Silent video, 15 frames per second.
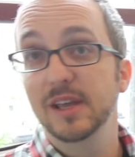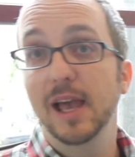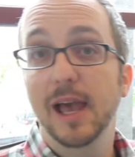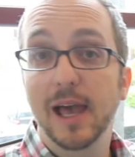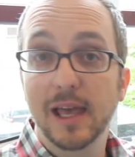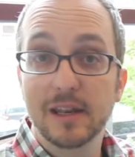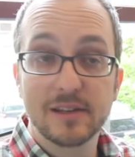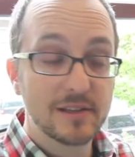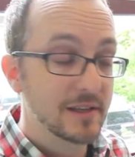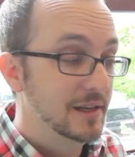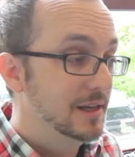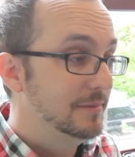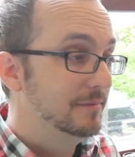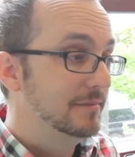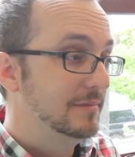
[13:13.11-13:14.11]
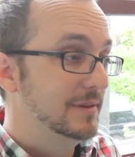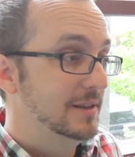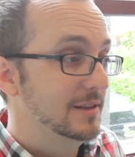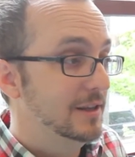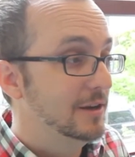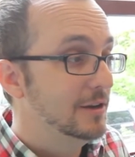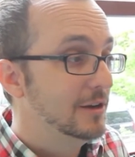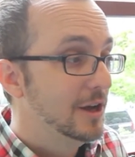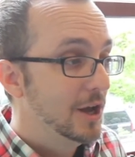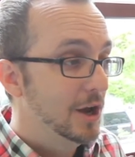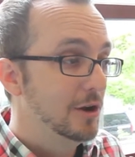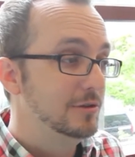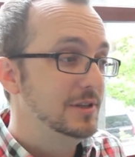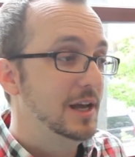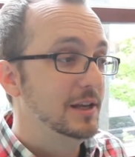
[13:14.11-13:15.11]
and then the
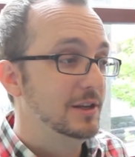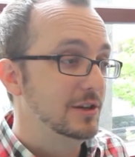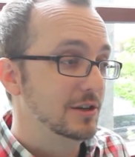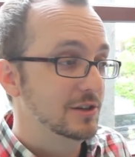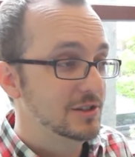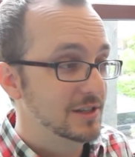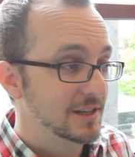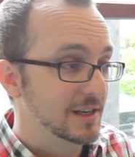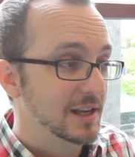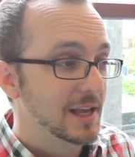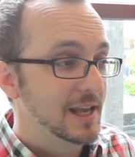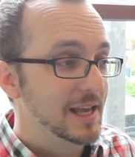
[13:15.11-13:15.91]
hoteliers and